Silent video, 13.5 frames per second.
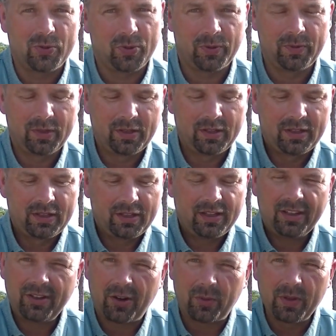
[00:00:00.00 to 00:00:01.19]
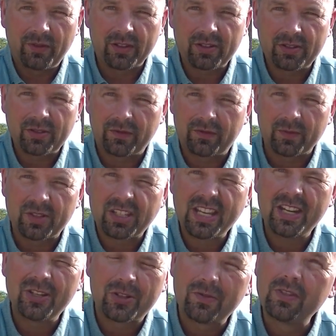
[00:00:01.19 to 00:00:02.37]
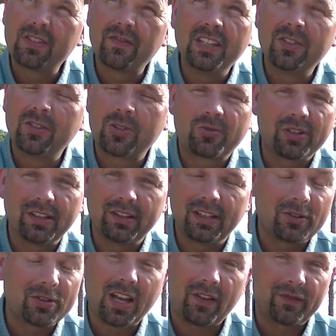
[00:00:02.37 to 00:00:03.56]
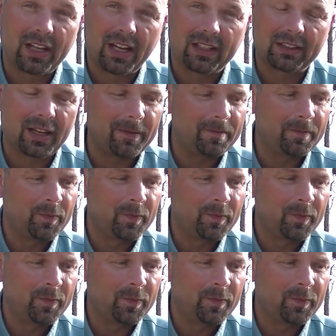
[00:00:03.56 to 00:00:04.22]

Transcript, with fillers: You know, we've got stuff from centuries of industry and they just haven't had that.